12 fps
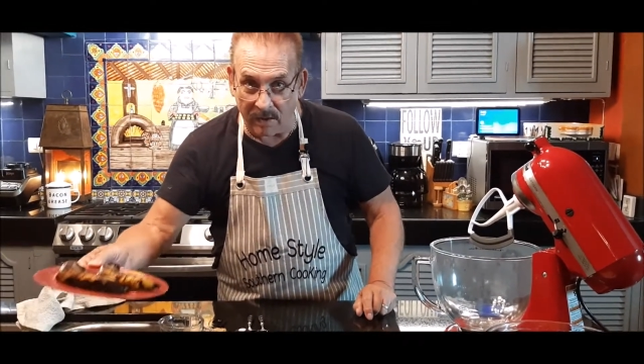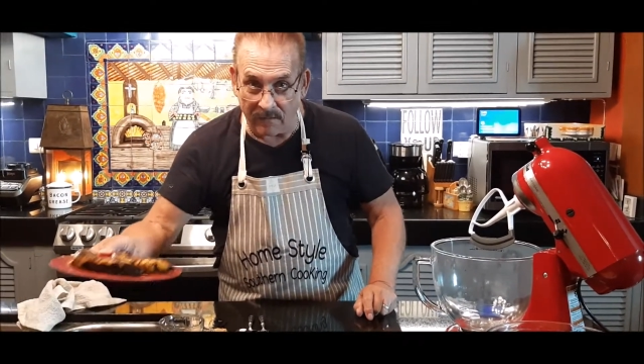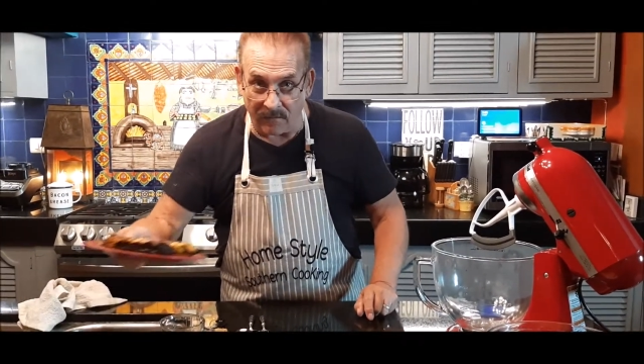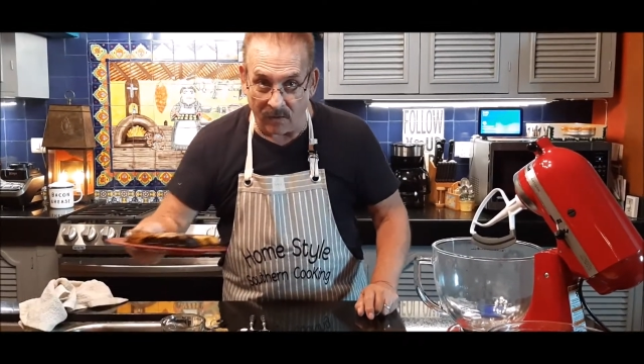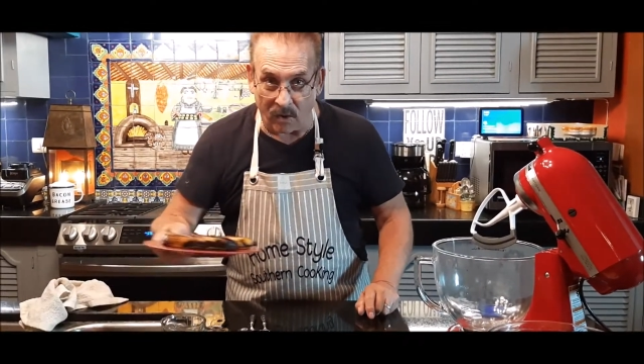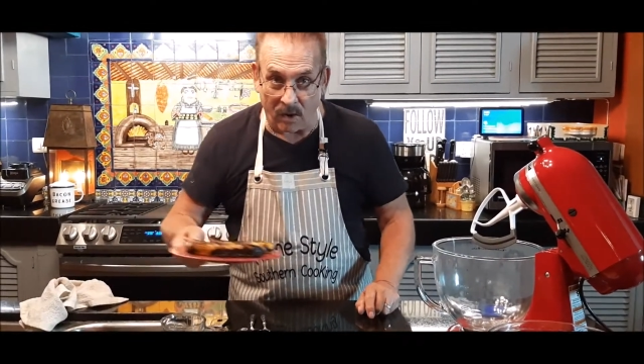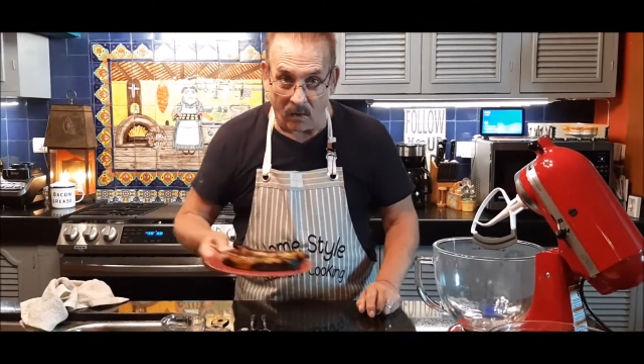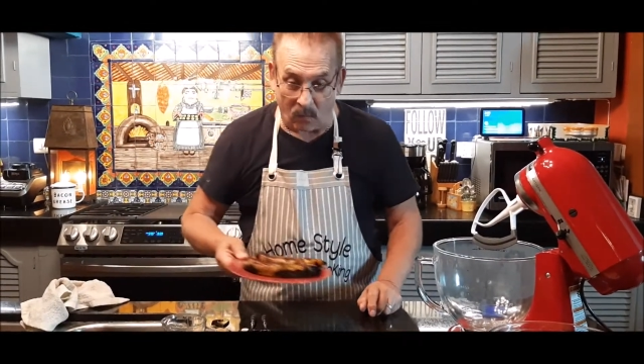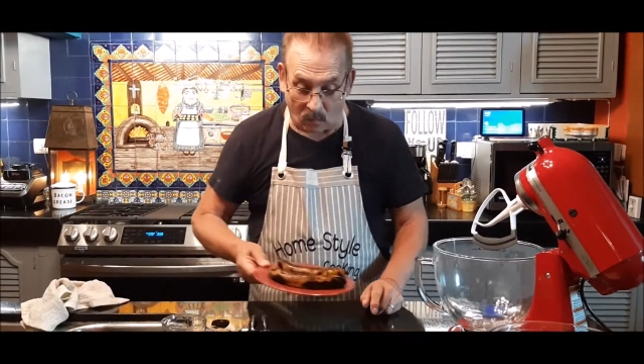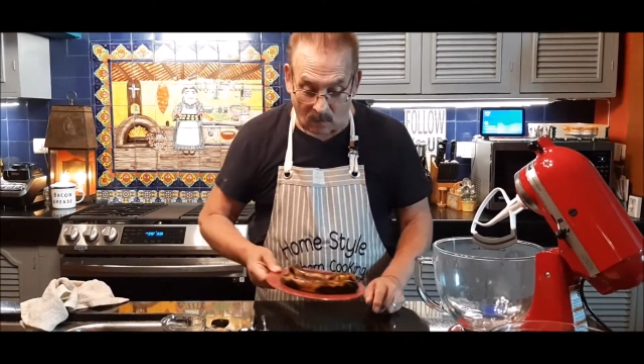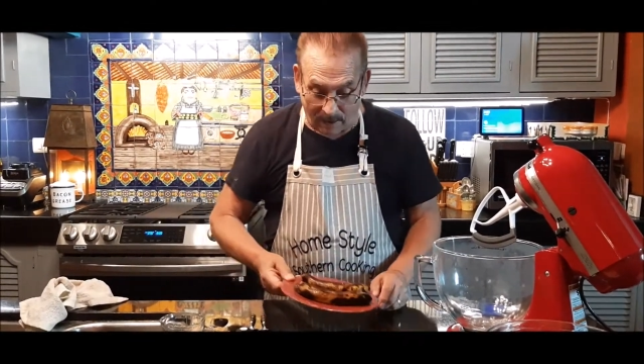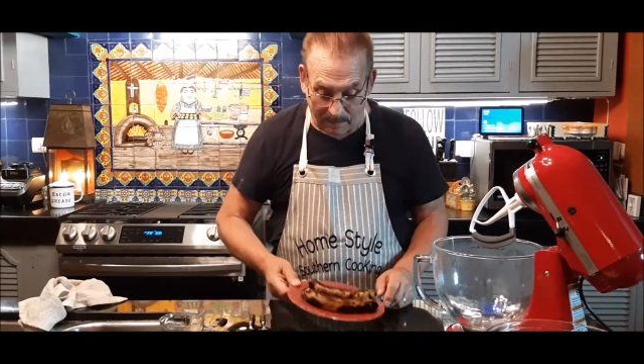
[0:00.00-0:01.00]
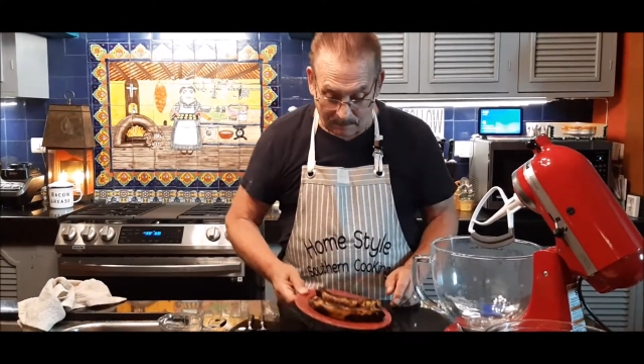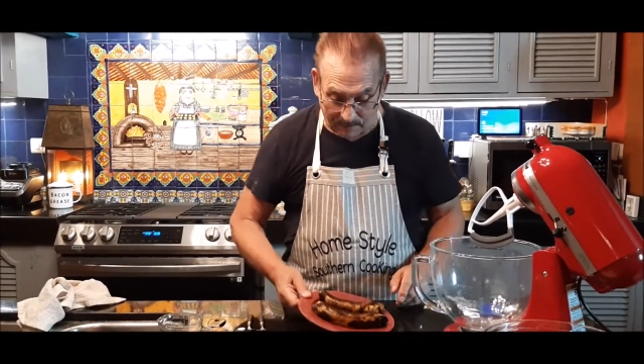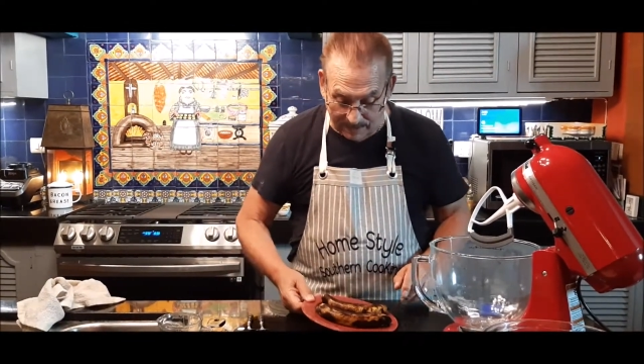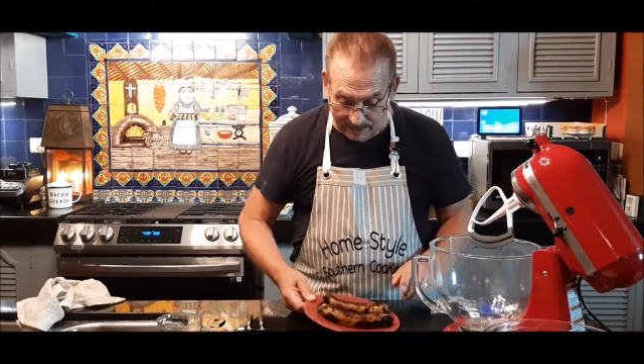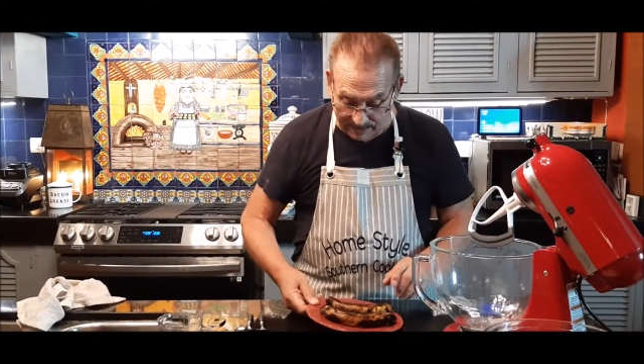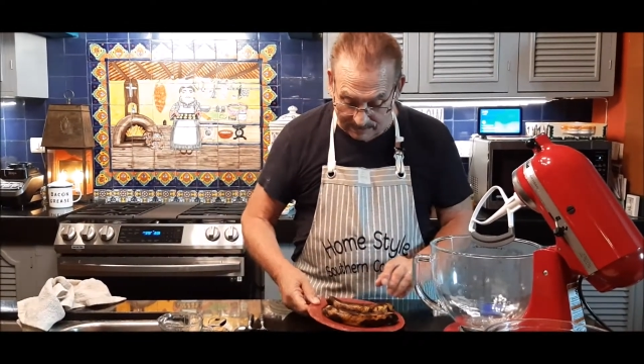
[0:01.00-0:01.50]
very ripe
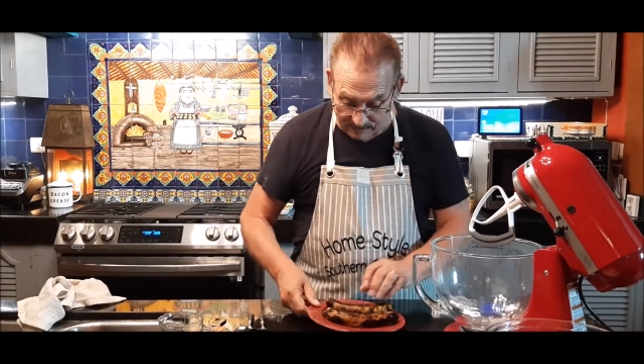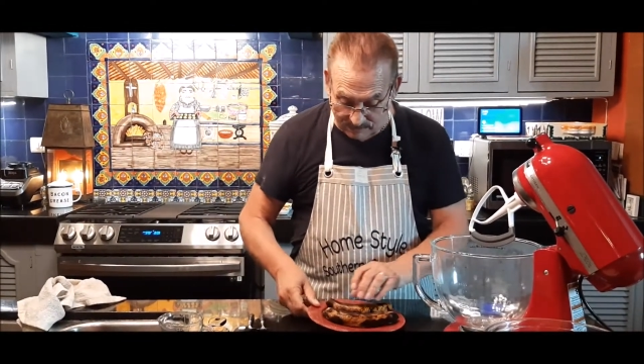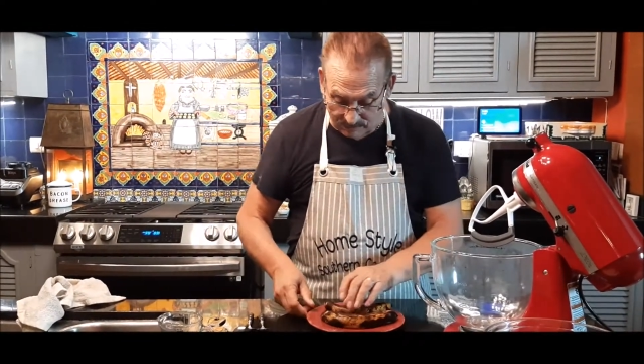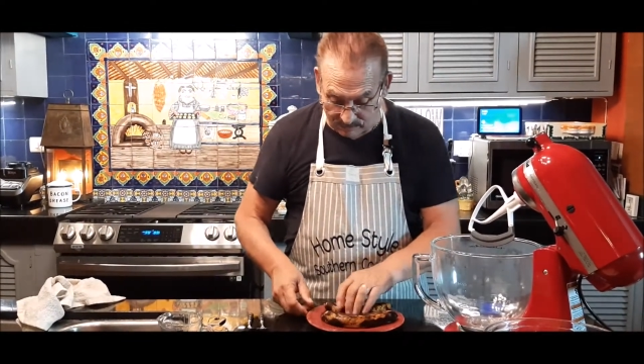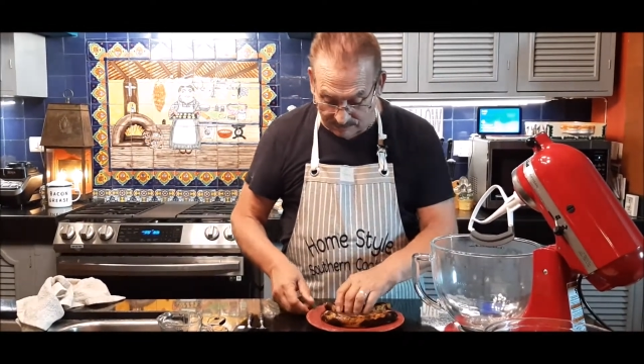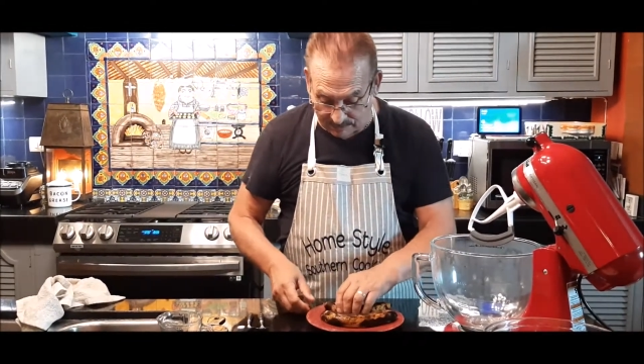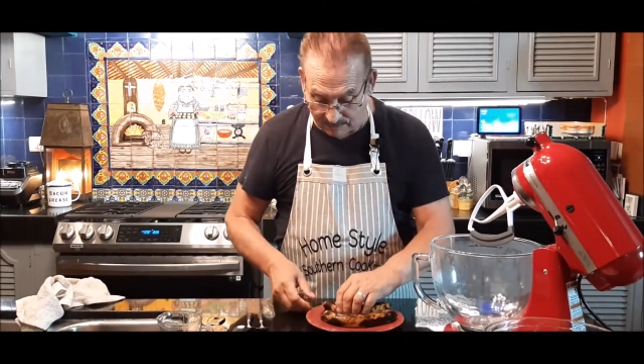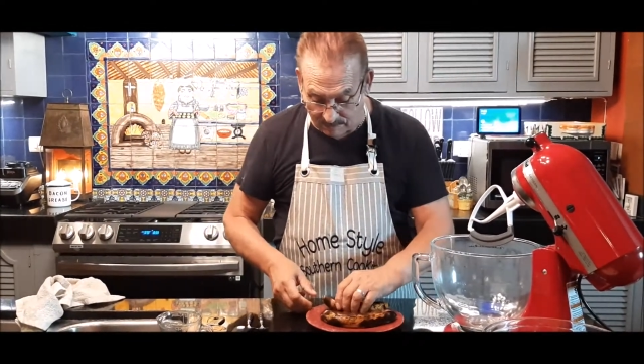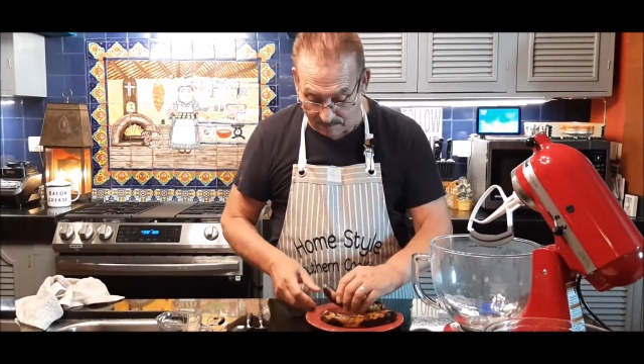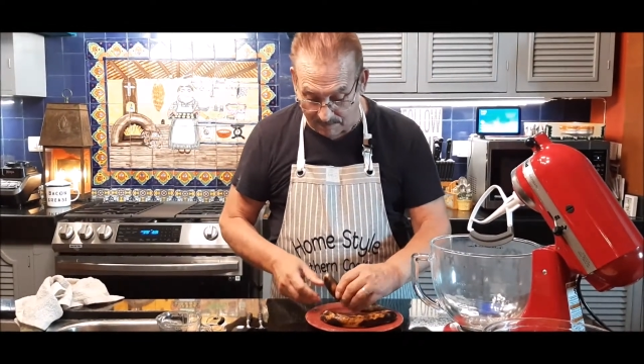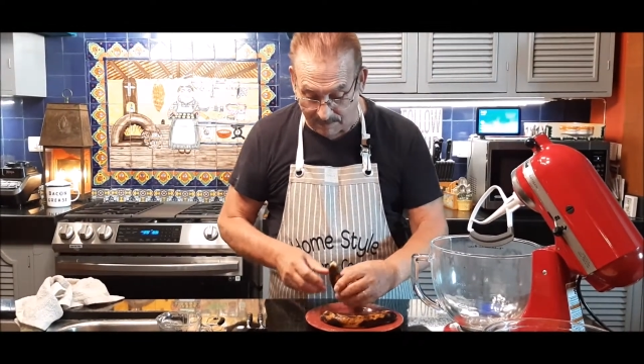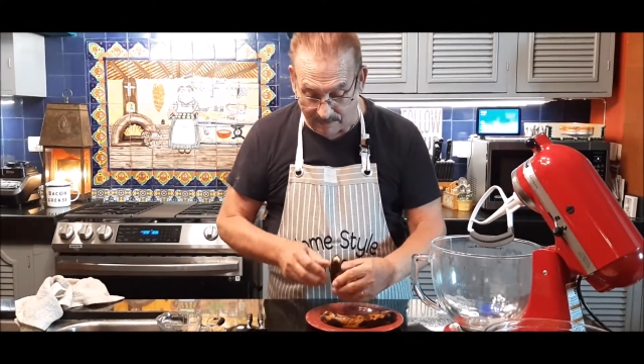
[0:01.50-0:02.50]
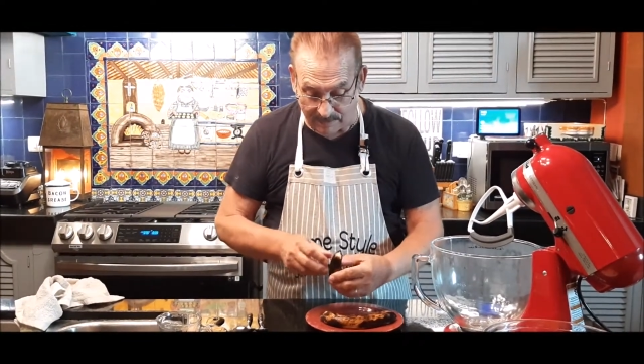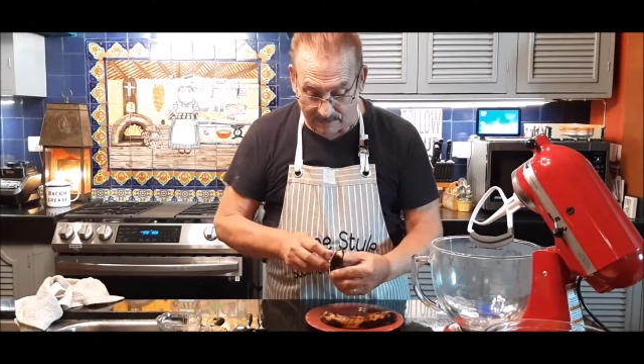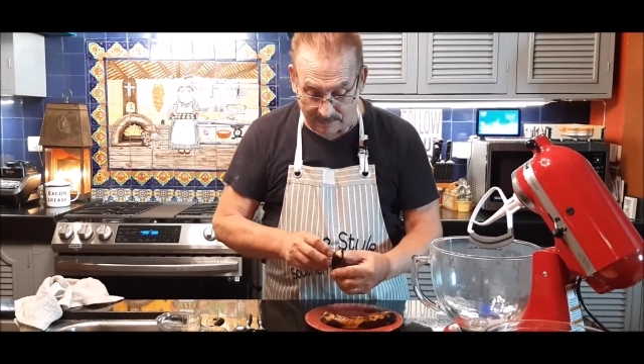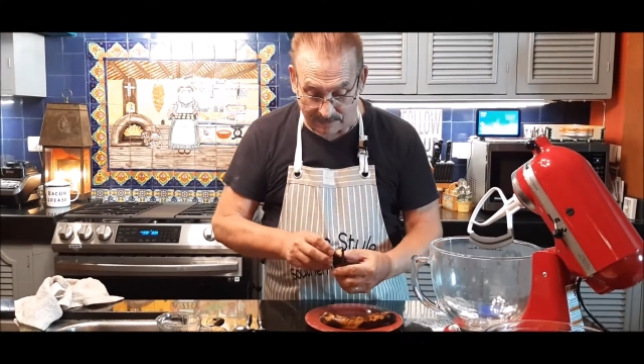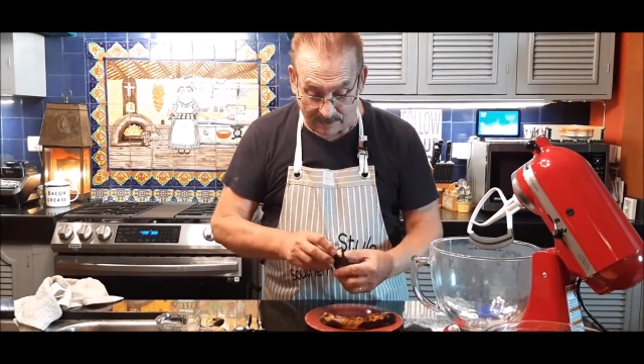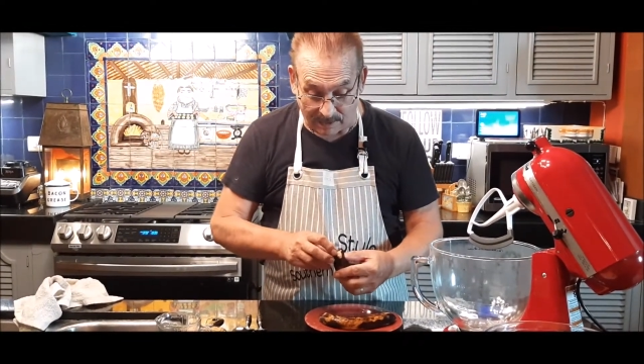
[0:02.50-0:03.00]
bananas, and you're saying, oh my
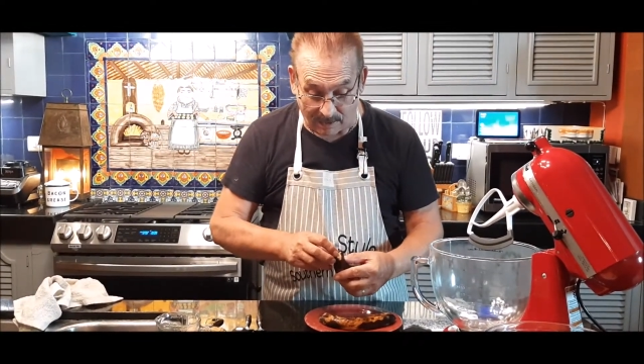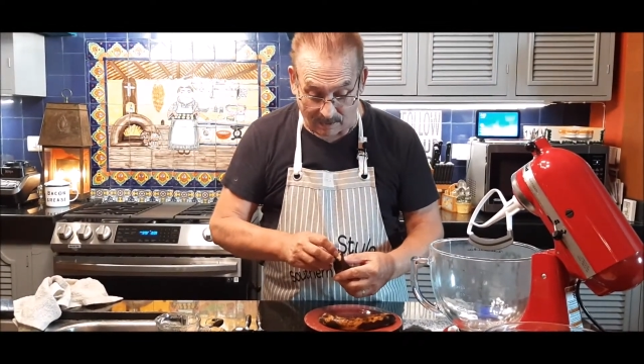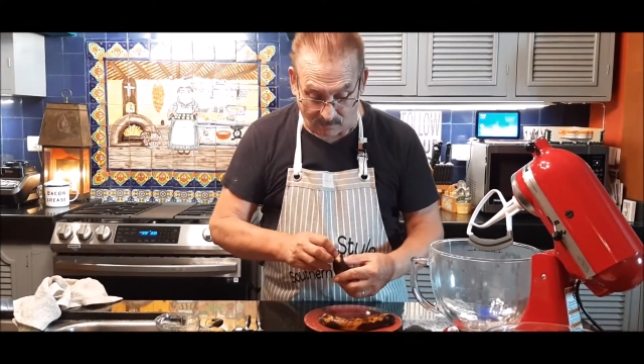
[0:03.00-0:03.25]
goodness, they are